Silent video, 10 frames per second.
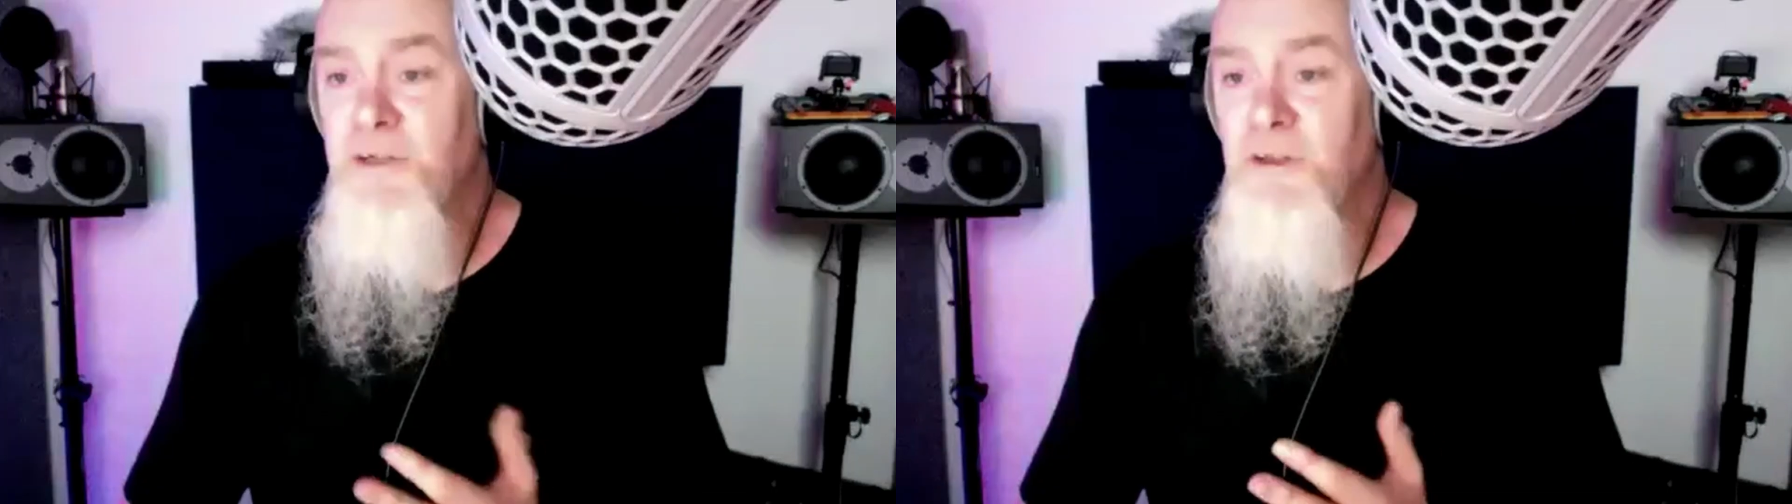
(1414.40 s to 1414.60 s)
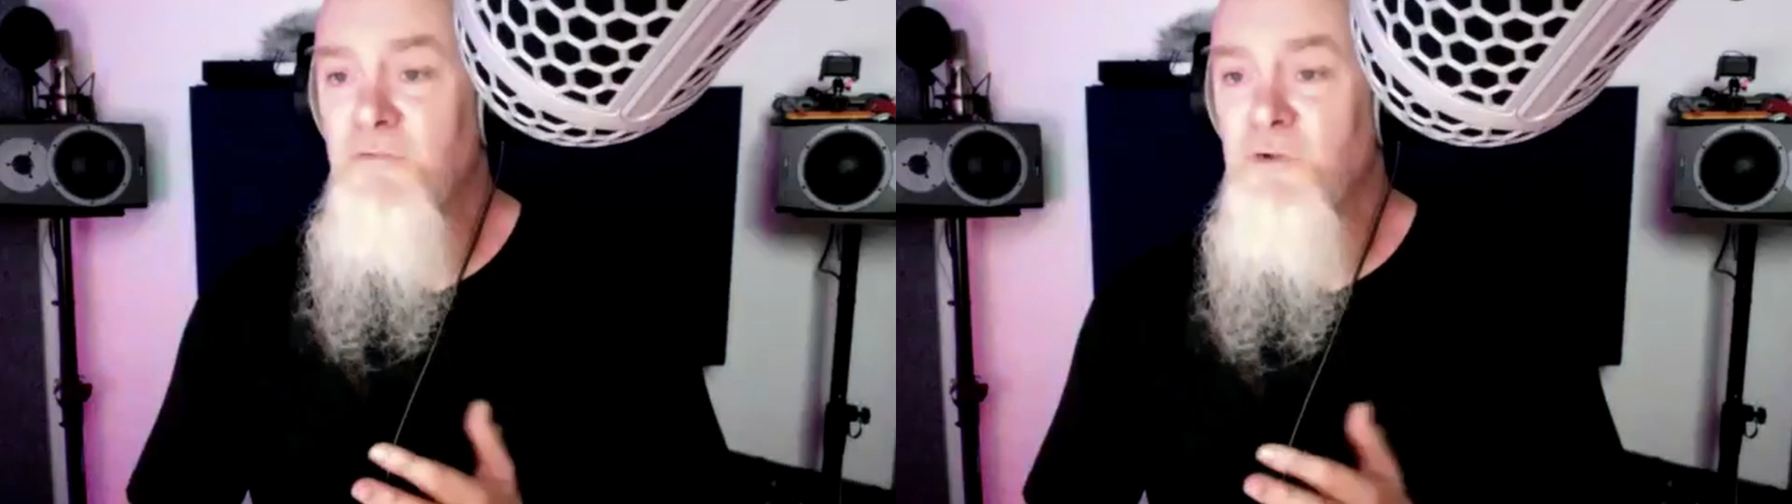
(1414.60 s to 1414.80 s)

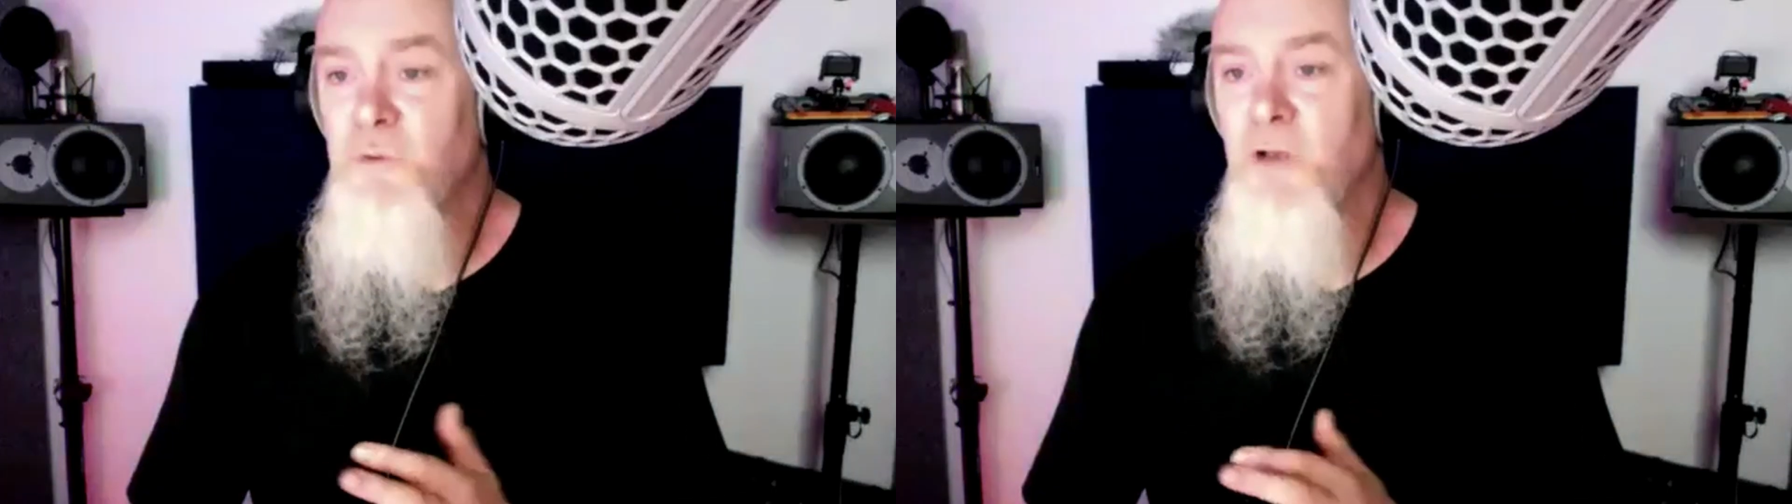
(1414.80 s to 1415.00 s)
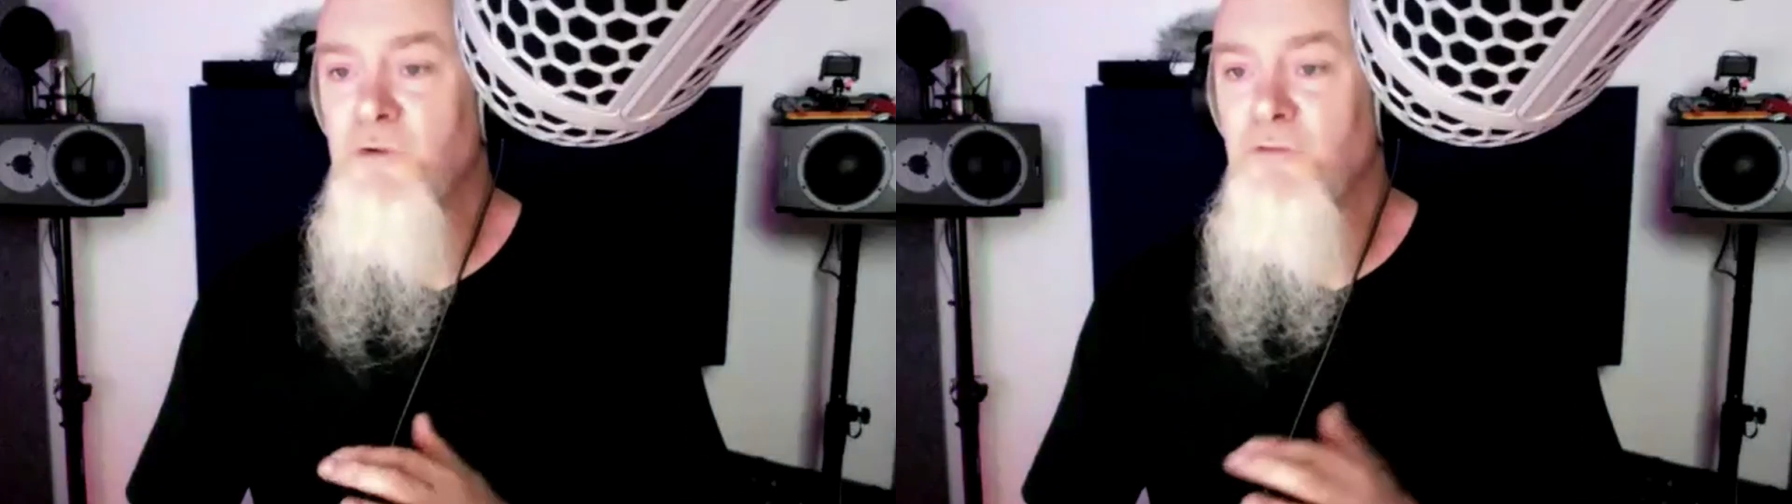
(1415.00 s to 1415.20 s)
stuff as
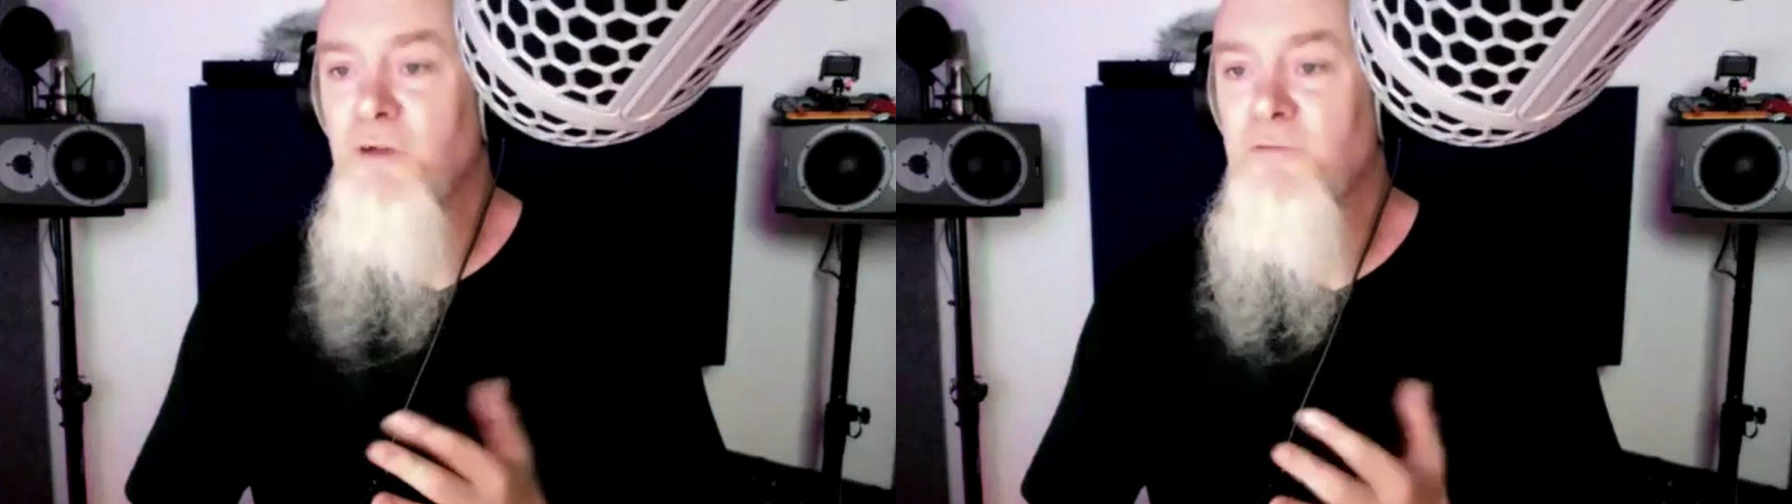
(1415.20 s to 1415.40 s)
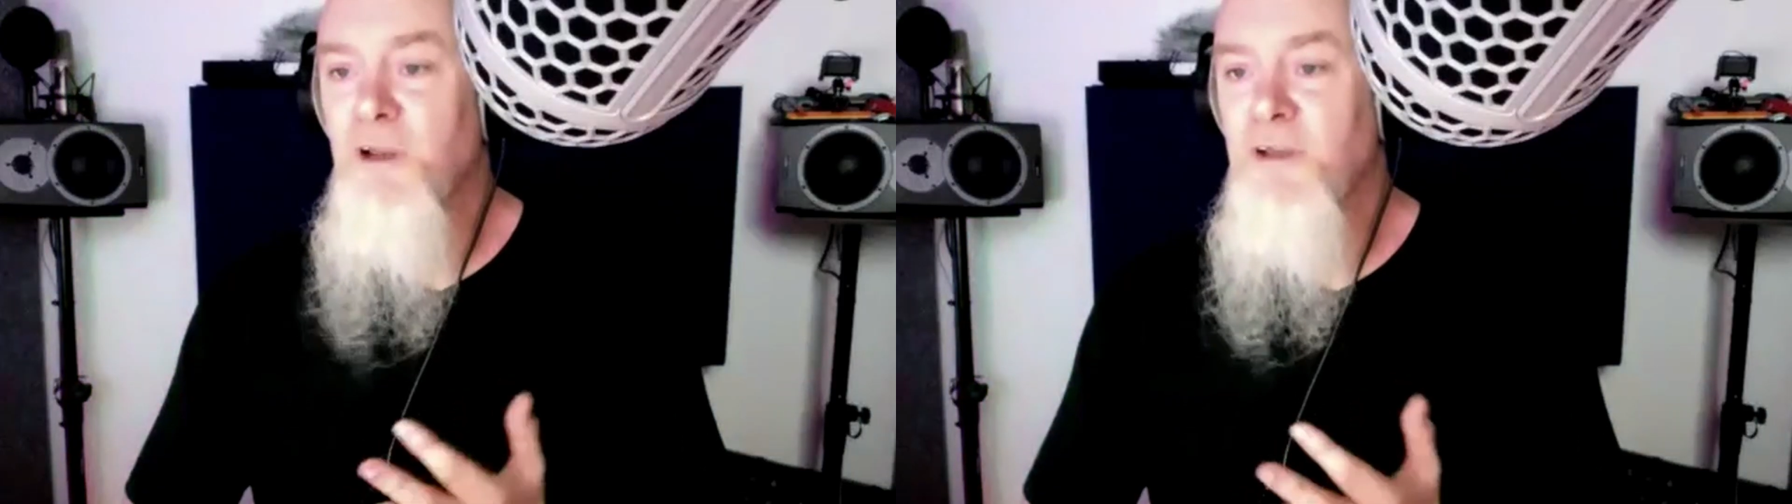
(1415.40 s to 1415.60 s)
well, so
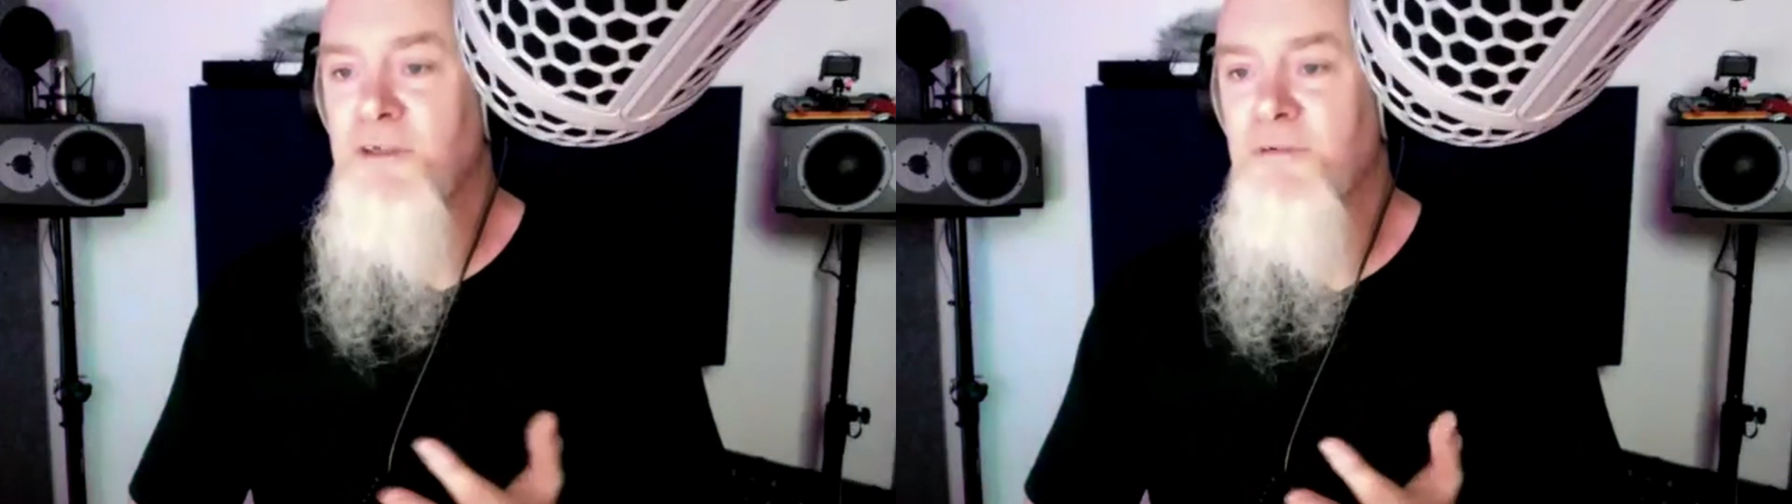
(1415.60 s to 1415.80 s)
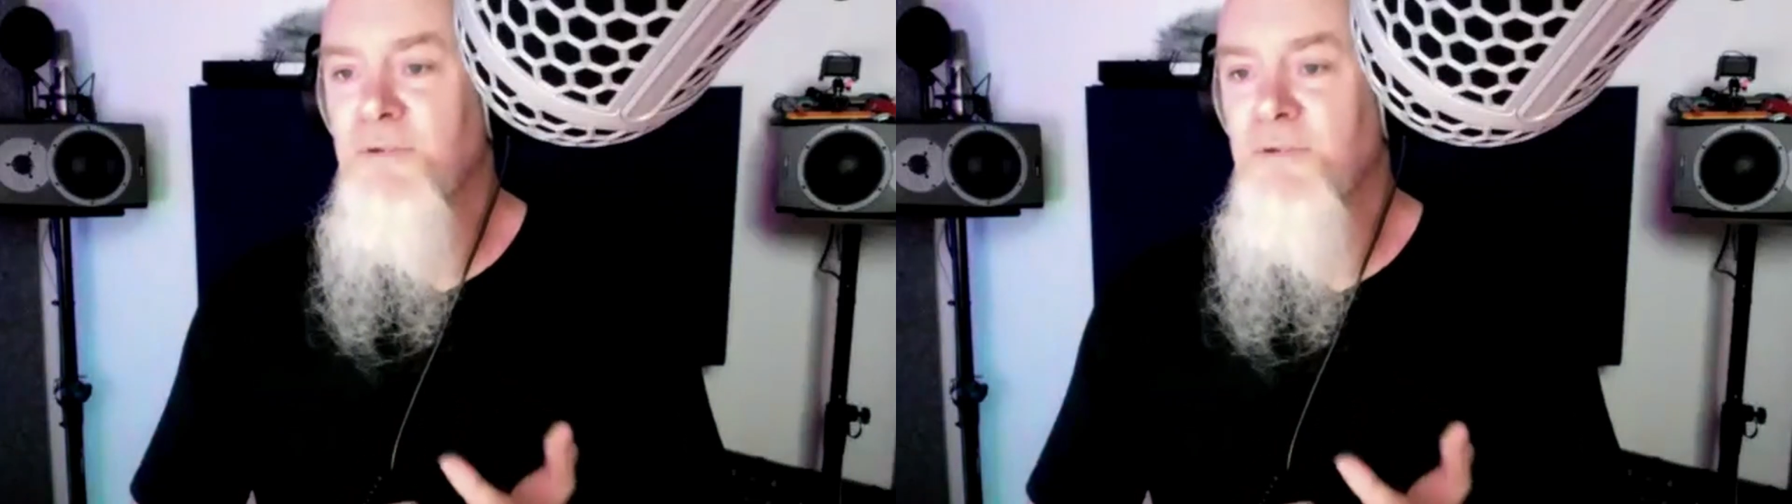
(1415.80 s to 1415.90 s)
rough cuts,